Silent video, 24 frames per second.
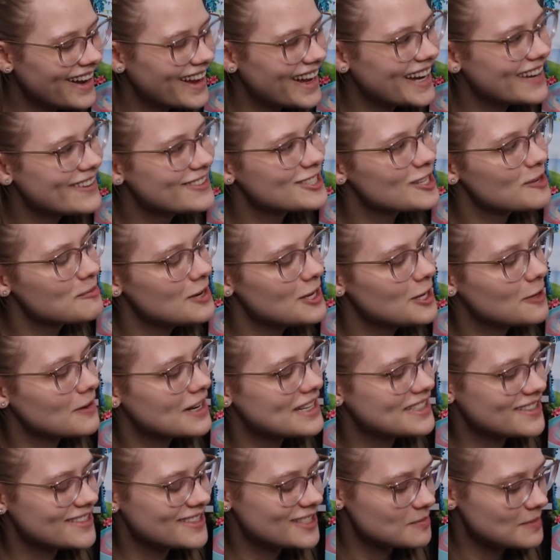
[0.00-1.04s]
have so many
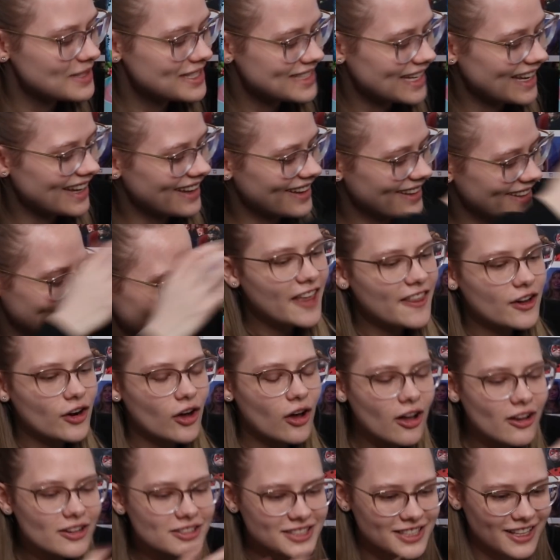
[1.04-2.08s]
questions, Mattel. And then
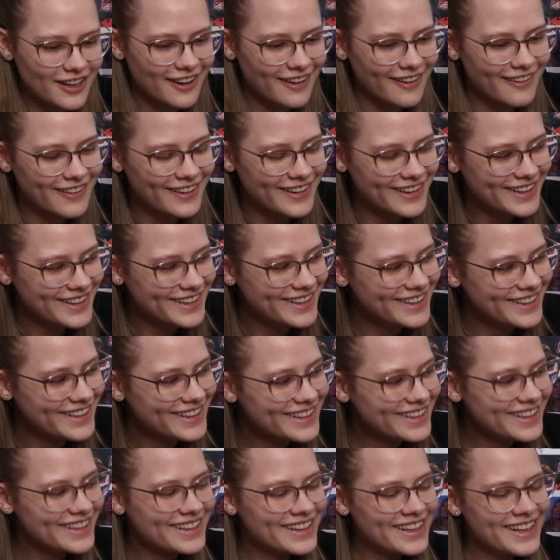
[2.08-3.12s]
also,
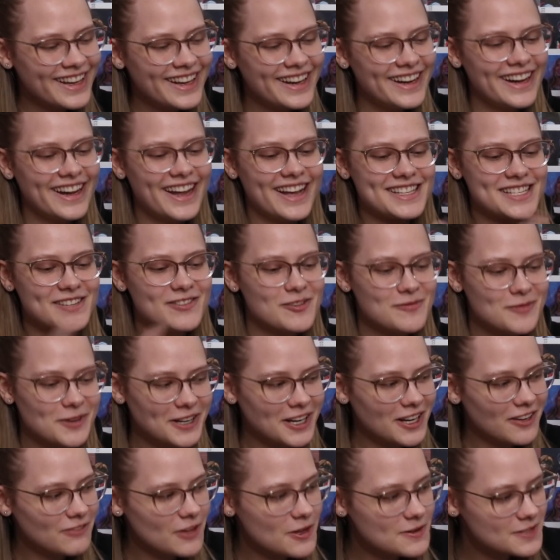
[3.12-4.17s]
it gets even more
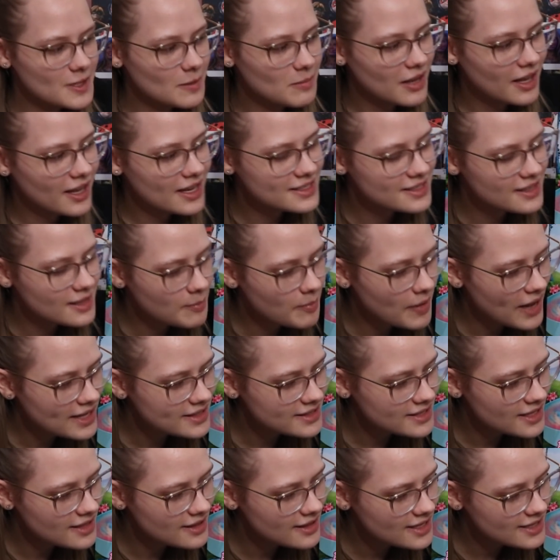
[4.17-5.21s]
confusing because the
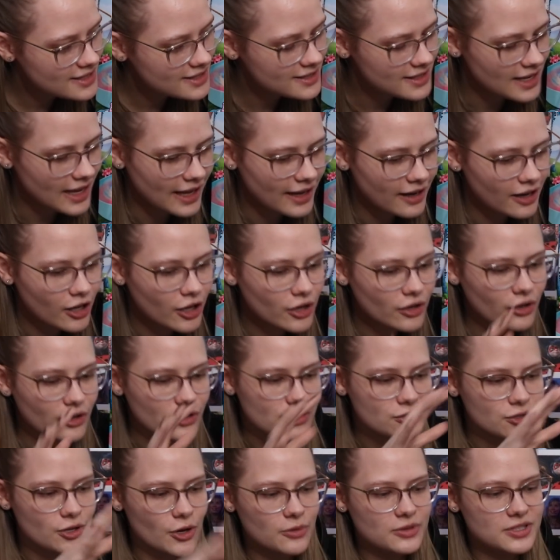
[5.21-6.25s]
pets in this set look
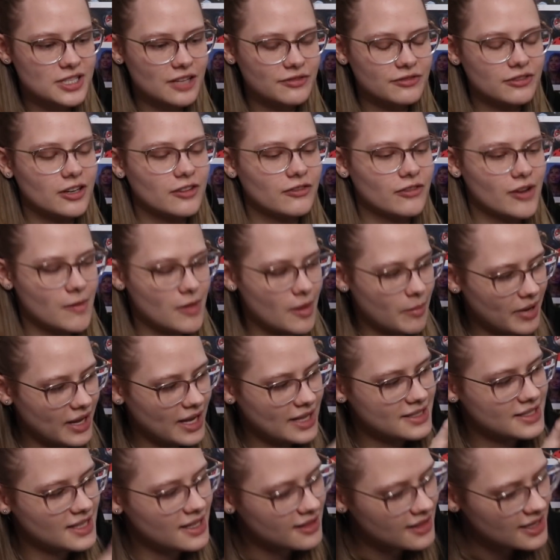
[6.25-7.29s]
so different from the
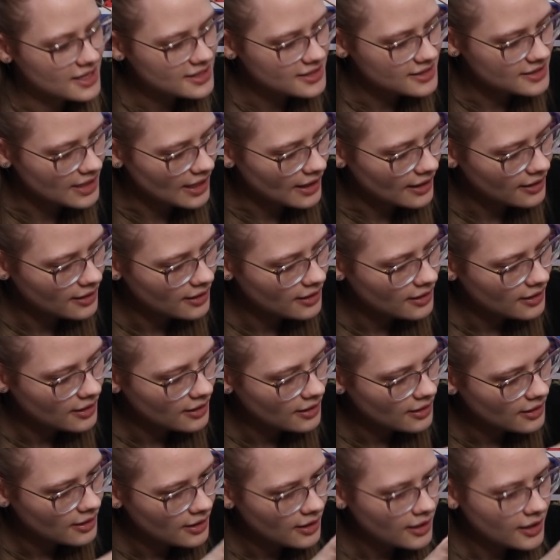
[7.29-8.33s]
pets in this set.
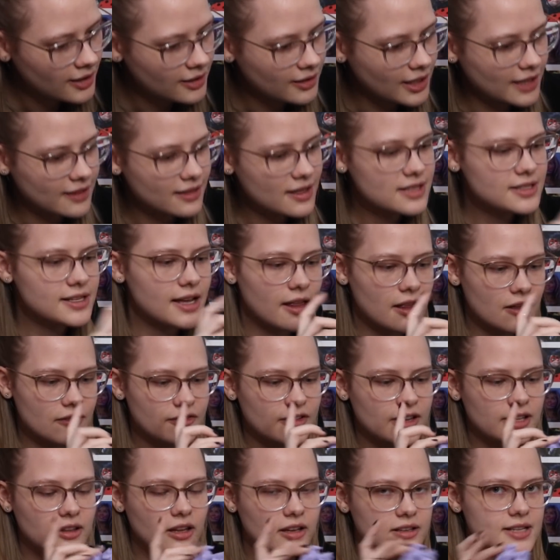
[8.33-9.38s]
Like, this
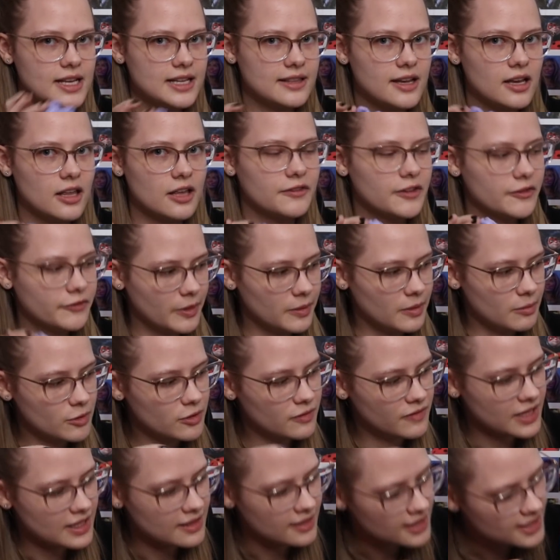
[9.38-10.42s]
elephant looks like the elephant from the
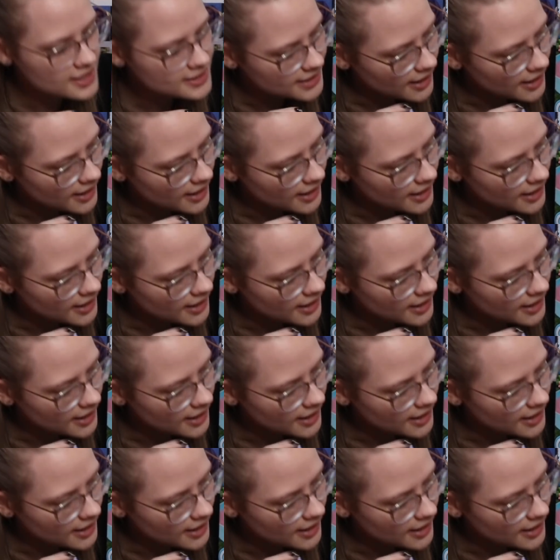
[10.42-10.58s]
movie. This